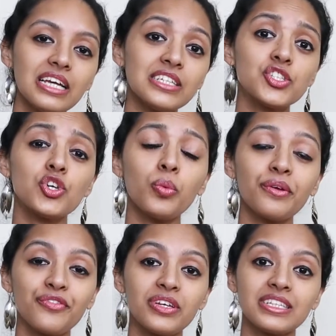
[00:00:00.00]
And so we
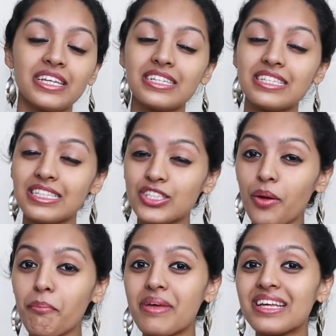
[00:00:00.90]
feel that it does
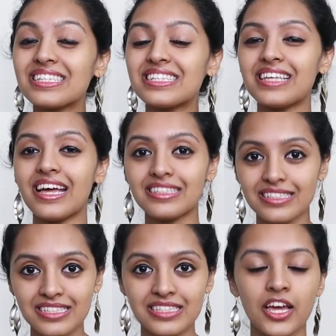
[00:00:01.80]
not make
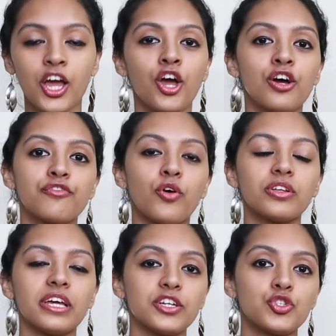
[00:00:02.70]
sense
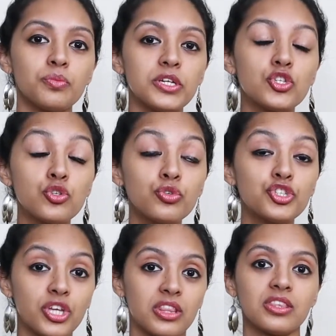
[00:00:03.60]
for there to be two
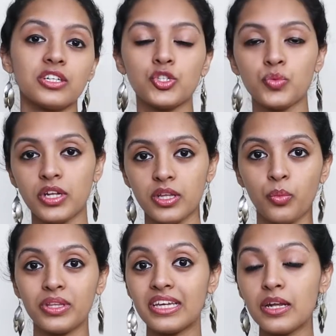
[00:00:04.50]
Chittas
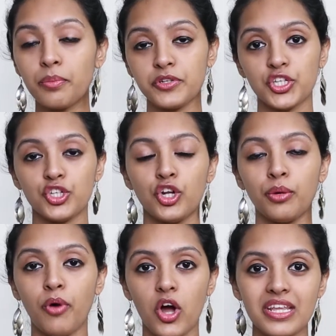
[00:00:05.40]
within a particular
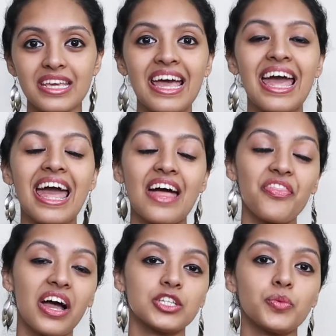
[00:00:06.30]
body.
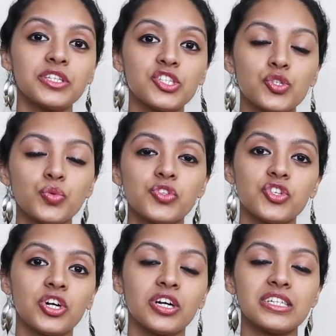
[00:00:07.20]
And that's why the
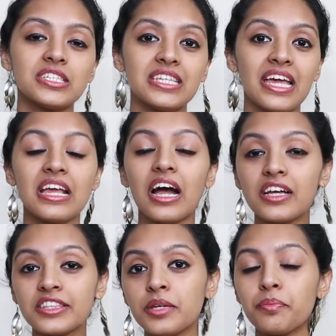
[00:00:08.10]
sutra is saying
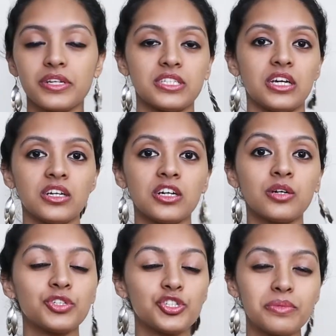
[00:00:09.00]
Ati
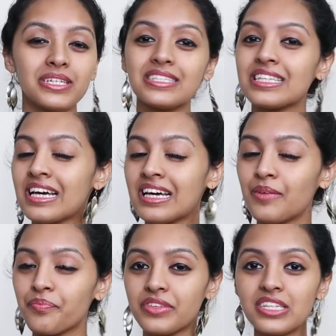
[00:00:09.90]
Prasanga, which means
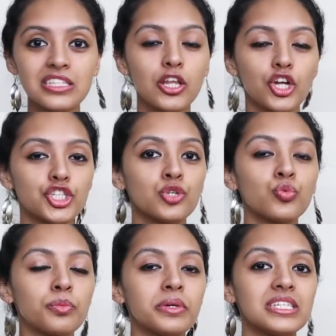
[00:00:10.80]
this logic
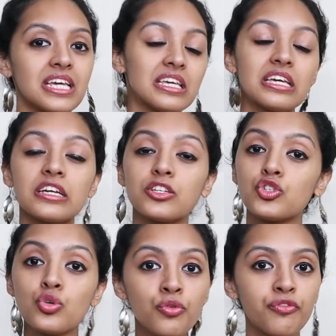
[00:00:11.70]
would be taking
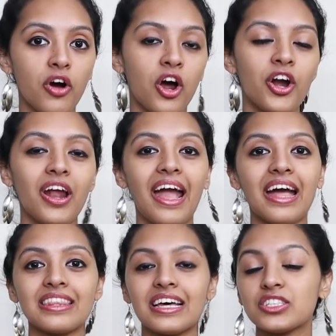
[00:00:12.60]
it too far,
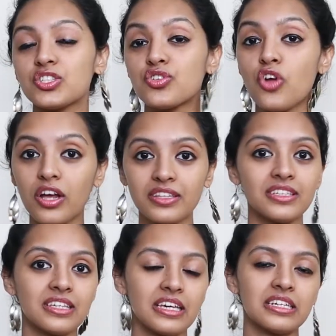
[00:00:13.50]
and that's not
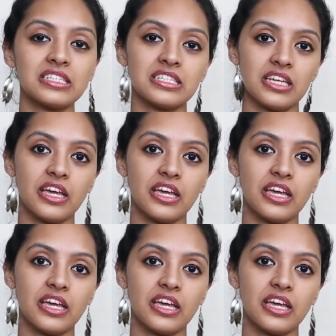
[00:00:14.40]
the case